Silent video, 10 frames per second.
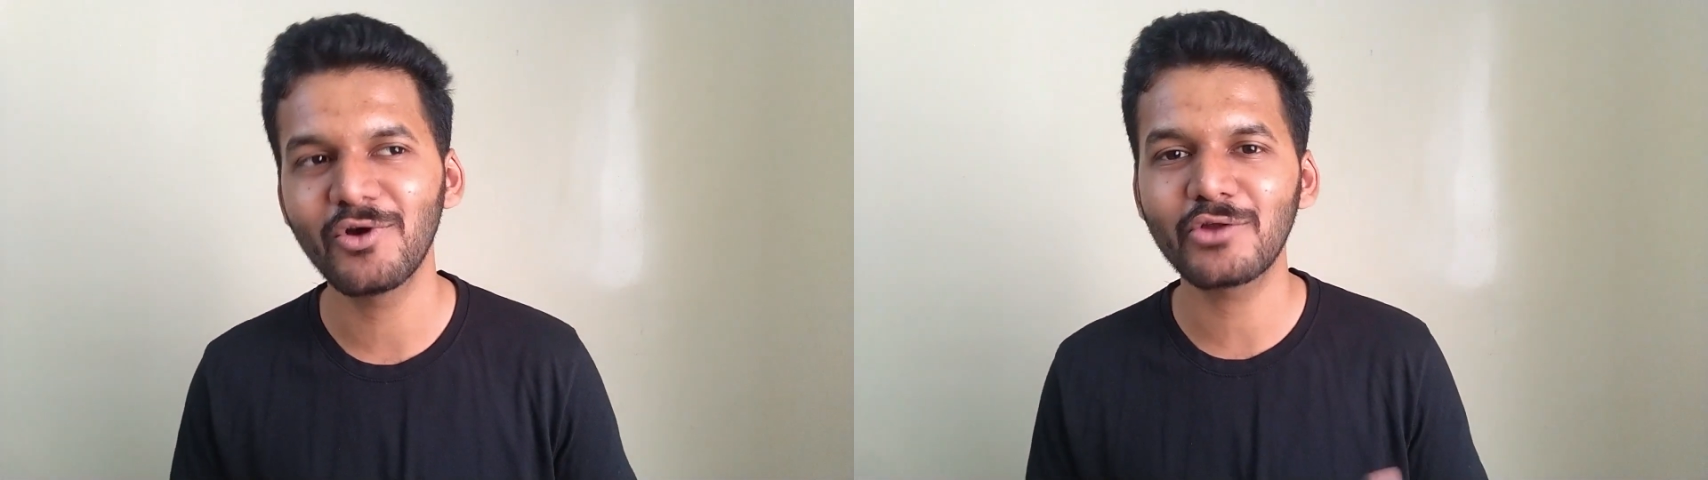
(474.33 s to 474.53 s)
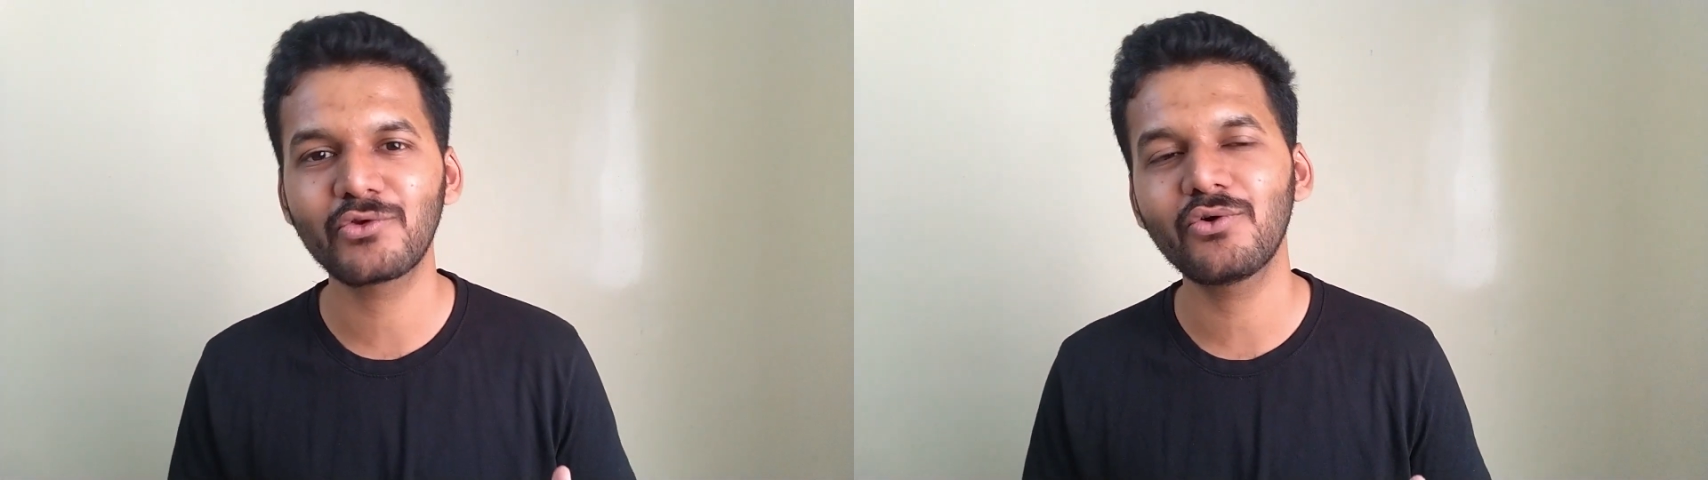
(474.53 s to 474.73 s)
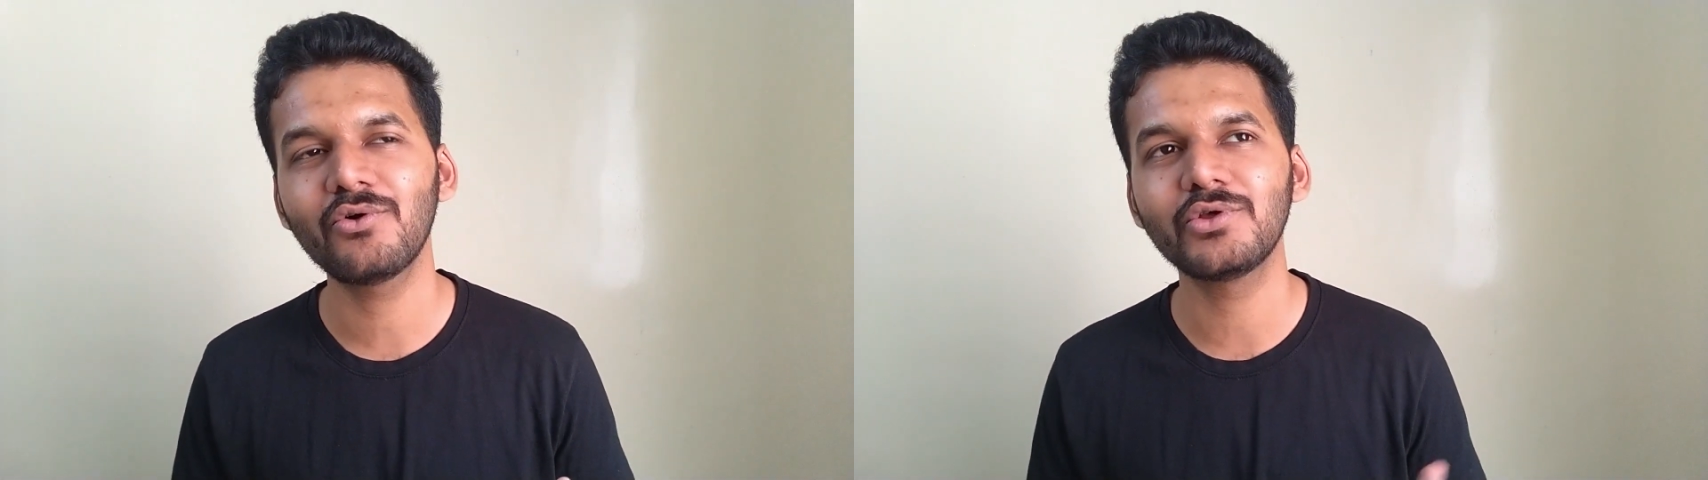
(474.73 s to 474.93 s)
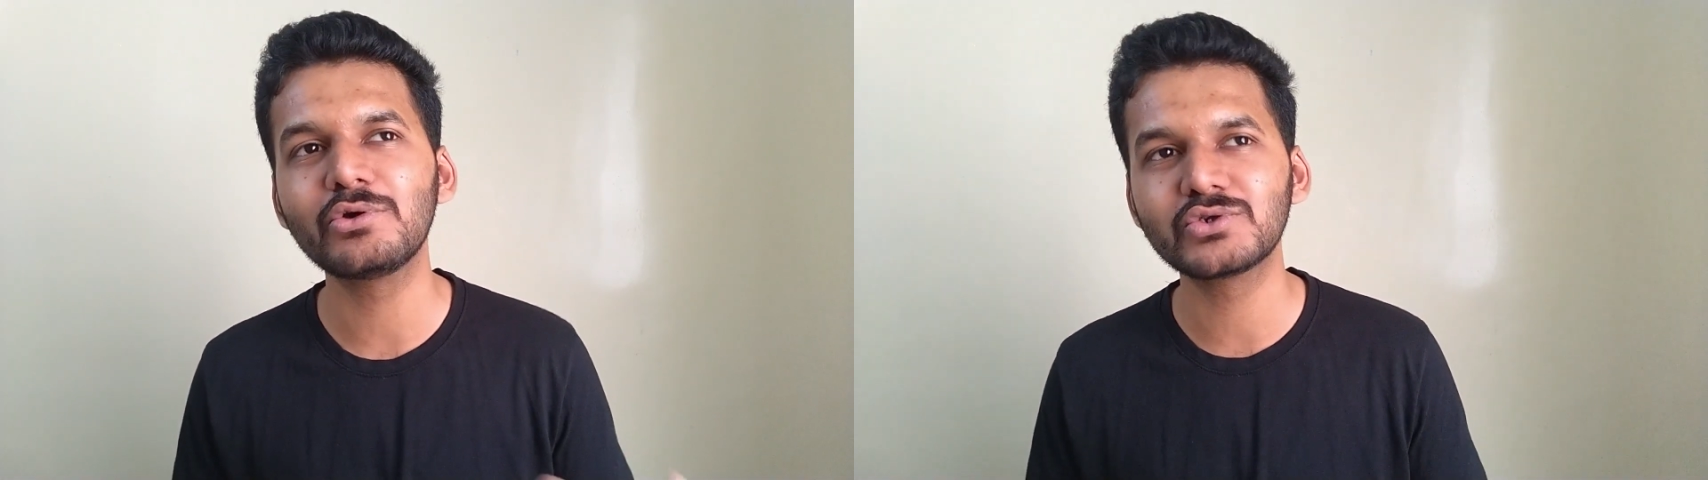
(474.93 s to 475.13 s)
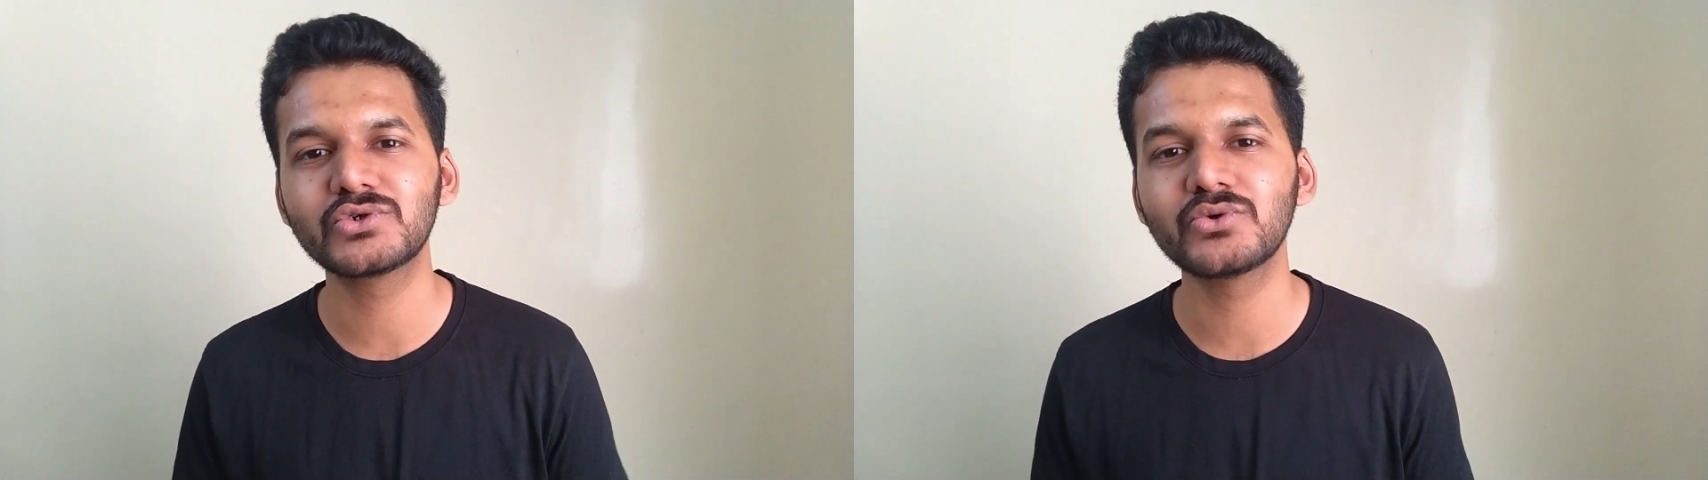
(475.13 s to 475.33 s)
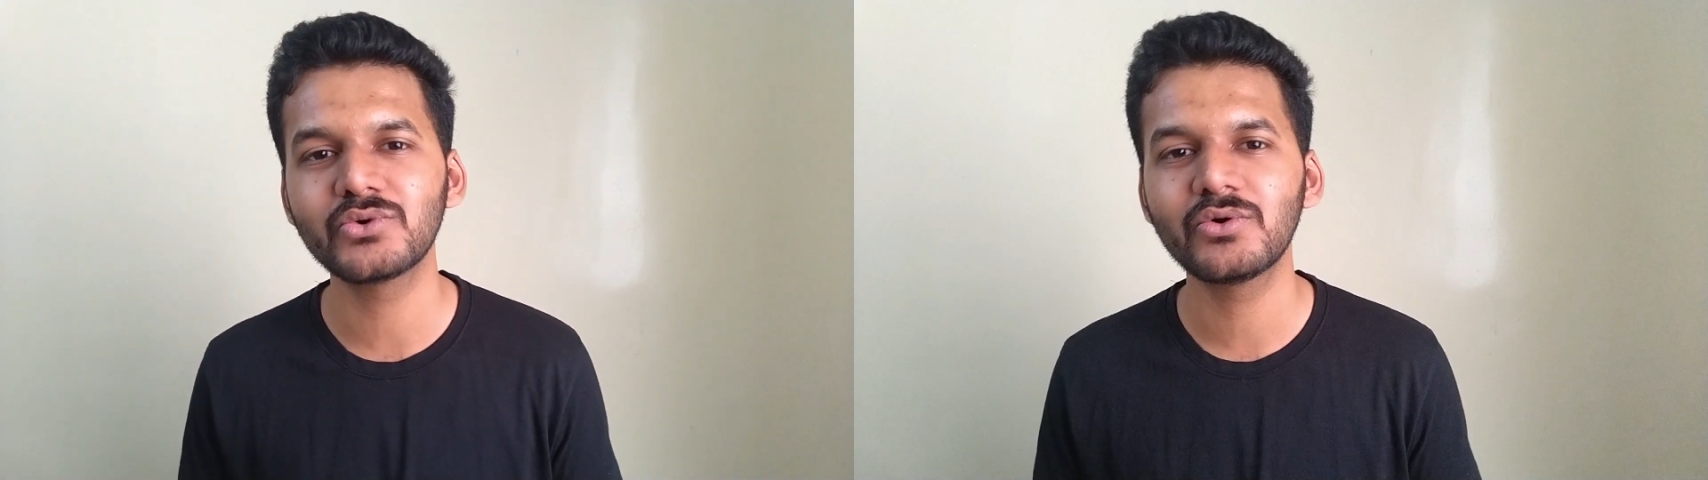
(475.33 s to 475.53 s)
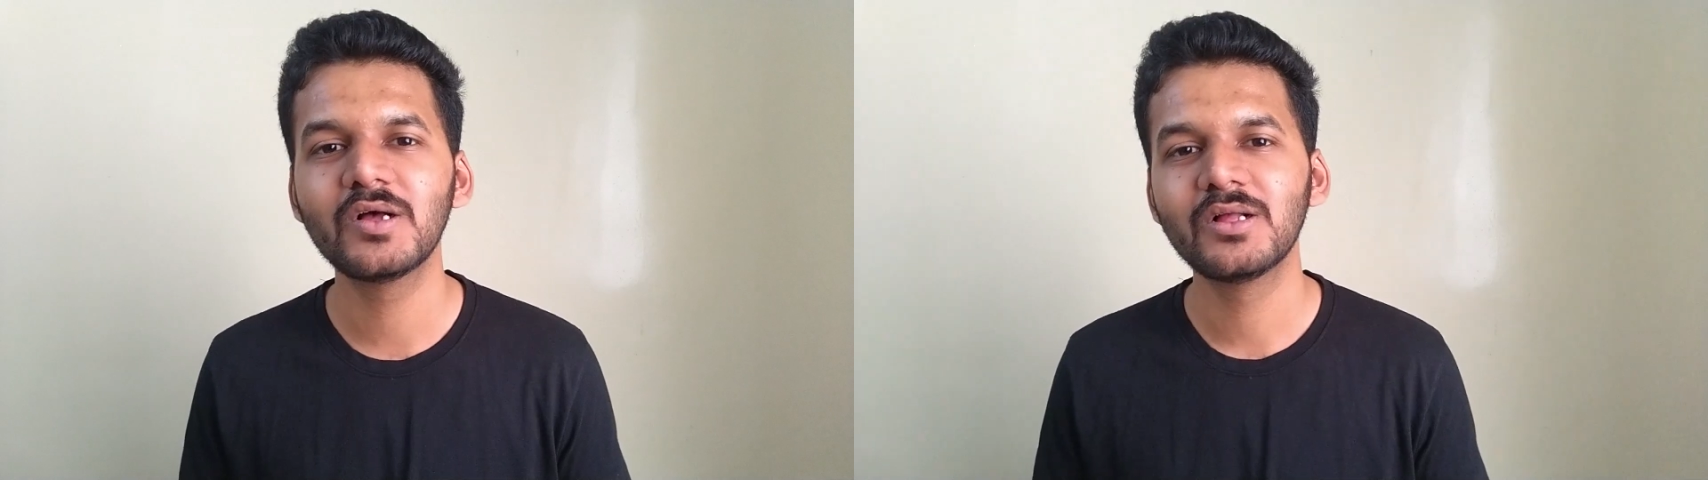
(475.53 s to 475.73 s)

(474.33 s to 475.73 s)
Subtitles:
We also used to